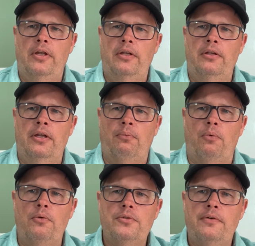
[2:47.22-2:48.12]
it
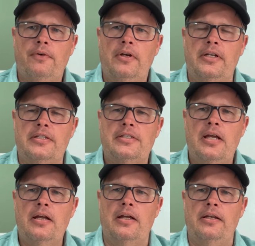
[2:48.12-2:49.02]
rolls over on its
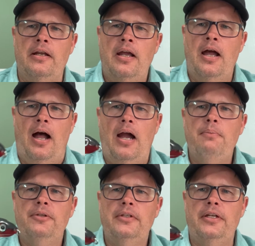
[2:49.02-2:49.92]
side, I
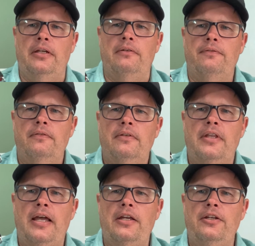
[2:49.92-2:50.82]
believe
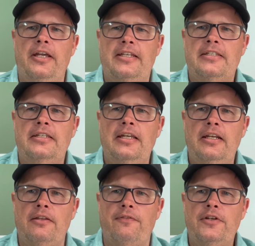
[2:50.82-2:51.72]
that
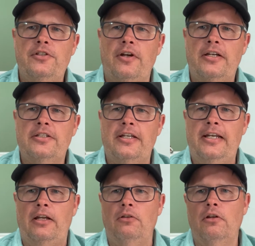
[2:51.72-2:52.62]
the fish are actually
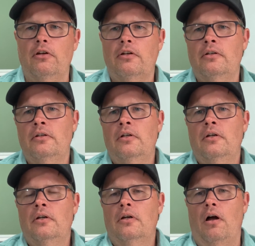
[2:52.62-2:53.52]
getting a look
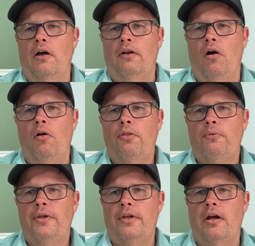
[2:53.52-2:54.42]
on all
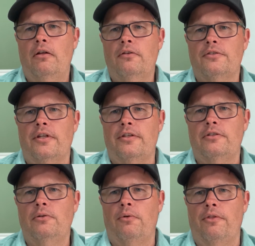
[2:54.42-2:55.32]
three of the colors on
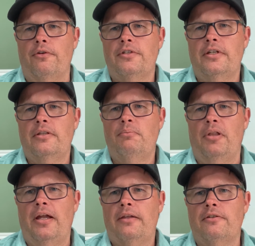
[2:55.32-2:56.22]
this lure. They're seeing the
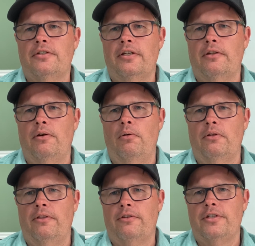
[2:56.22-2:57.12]
black, they're seeing the
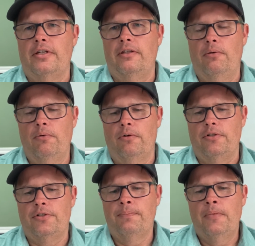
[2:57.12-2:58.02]
gold, and they're seeing the
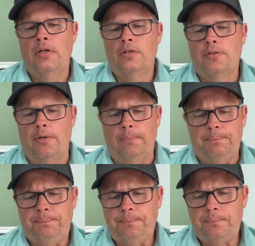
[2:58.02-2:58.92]
orange. So
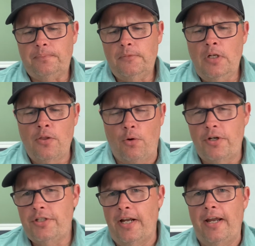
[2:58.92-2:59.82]
the
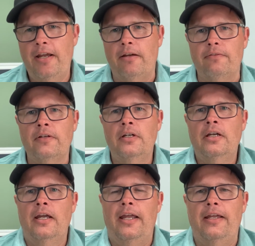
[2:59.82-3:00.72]
question I have,
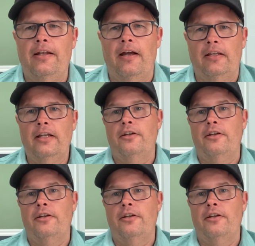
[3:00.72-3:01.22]
and I'd like your